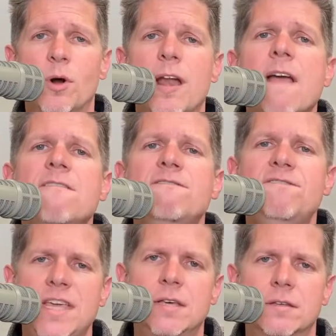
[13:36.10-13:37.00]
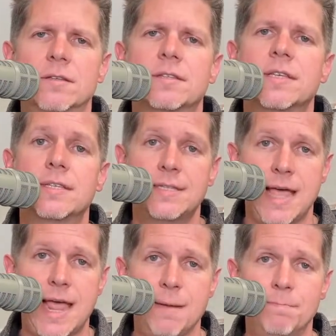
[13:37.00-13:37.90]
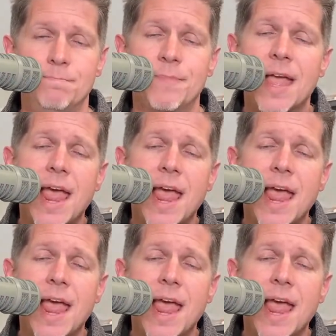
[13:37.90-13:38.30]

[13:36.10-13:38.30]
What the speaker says: board feels the same.